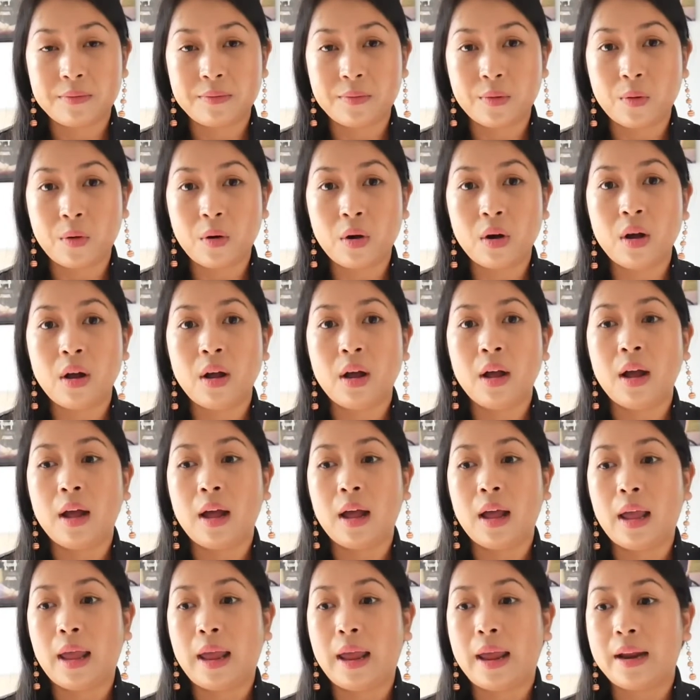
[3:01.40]
before,
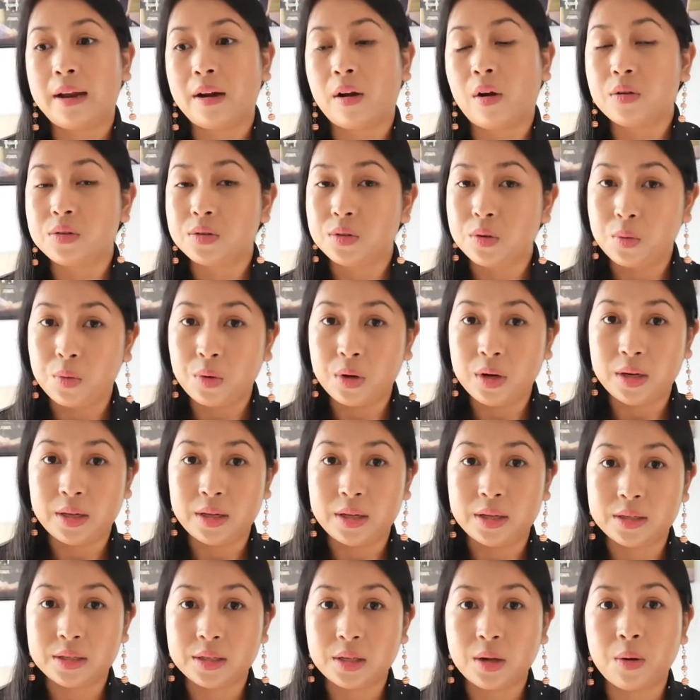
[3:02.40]
and also
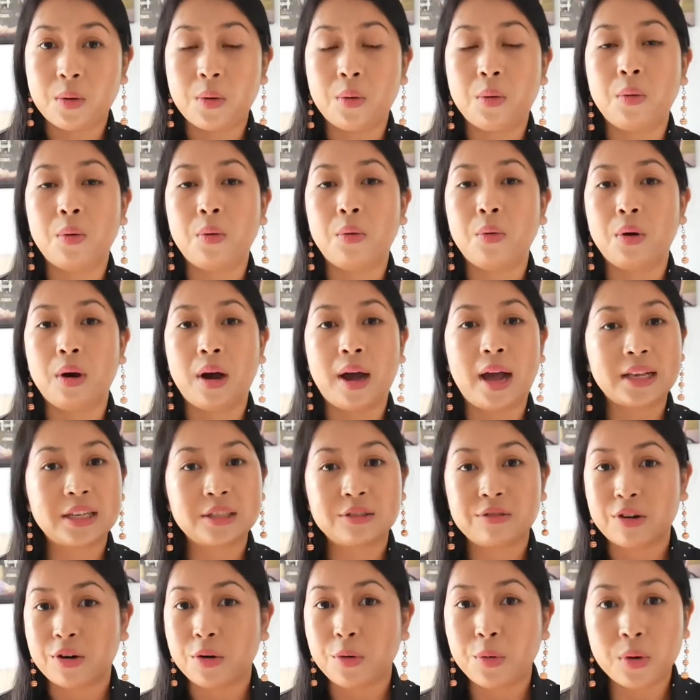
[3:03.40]
oily. So
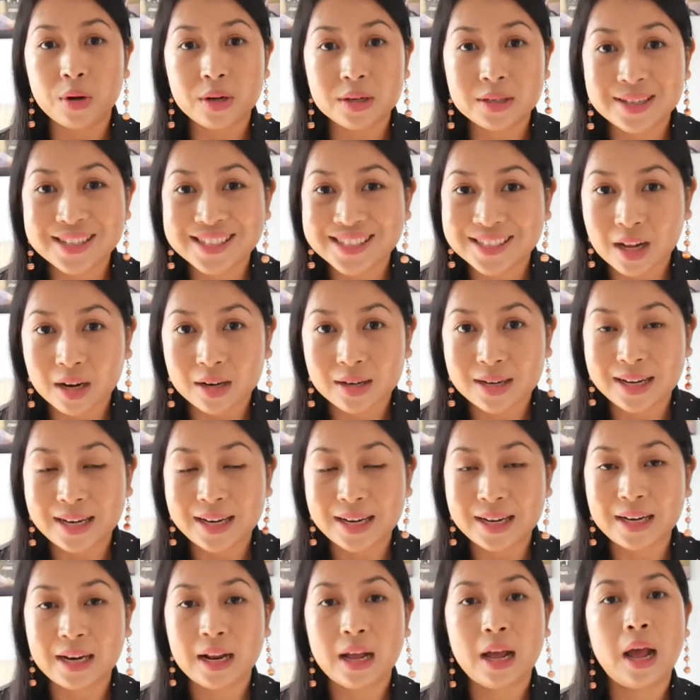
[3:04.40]
extra oil is not
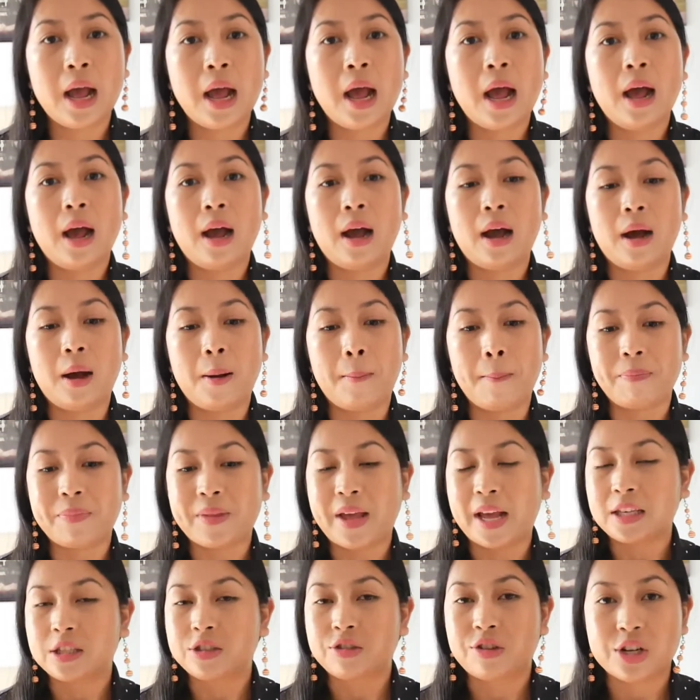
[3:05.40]
needed.
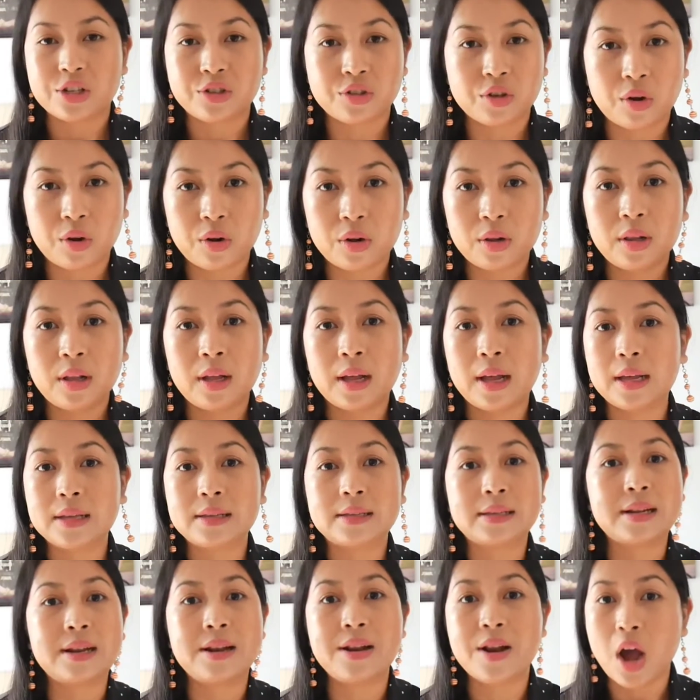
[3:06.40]
Extra salt
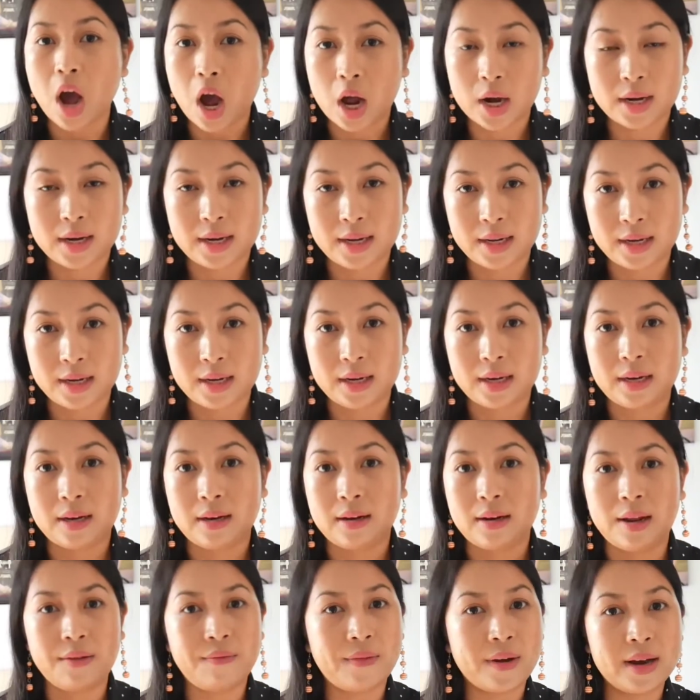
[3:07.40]
is not needed.
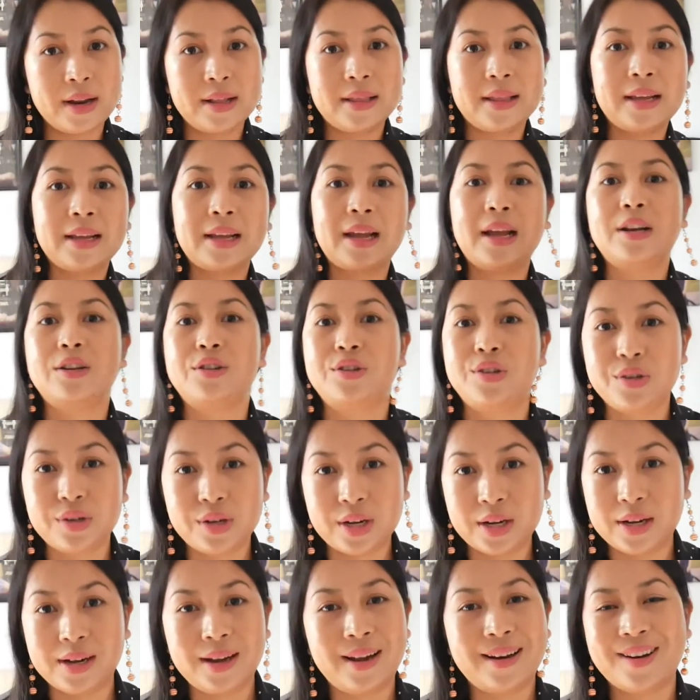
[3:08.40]
If anything, add
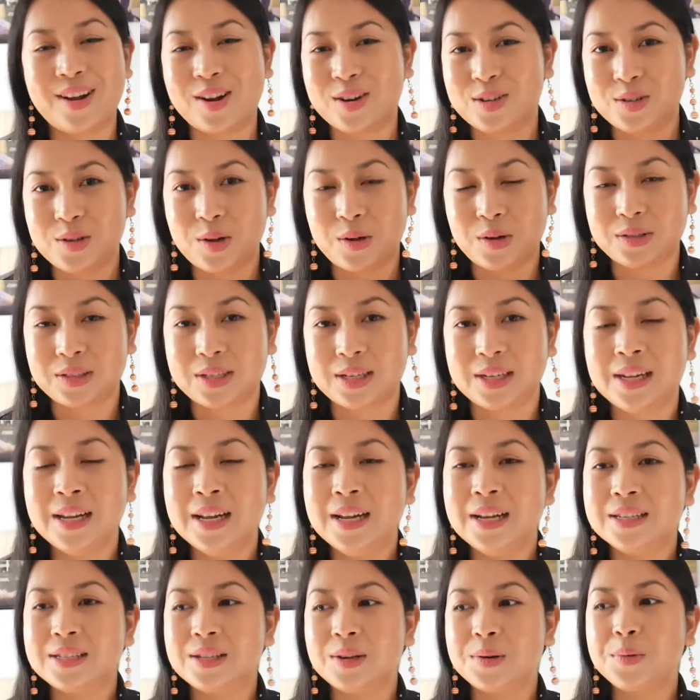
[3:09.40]
sugar and not salt.
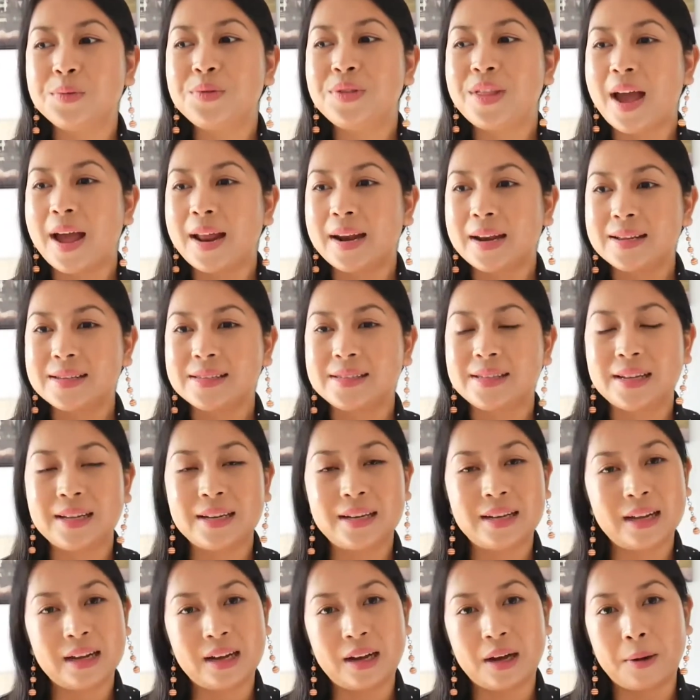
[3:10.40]
So that is
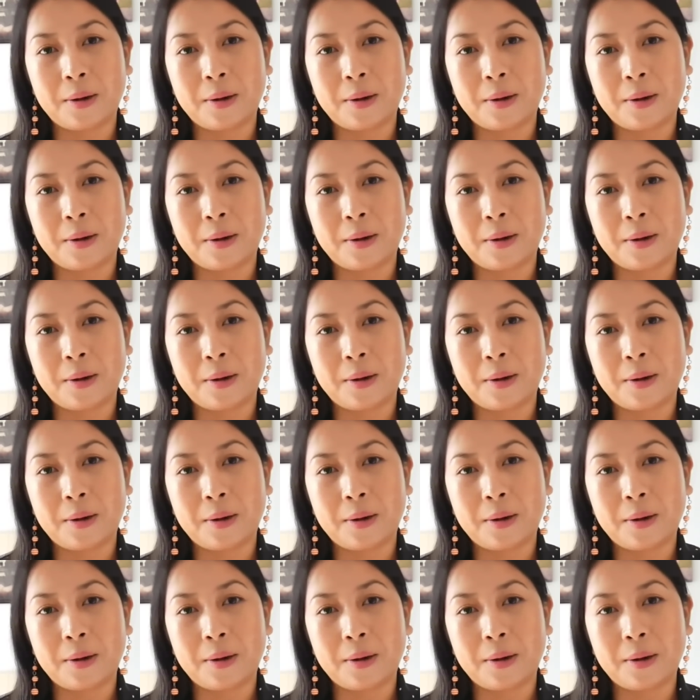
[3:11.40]
it.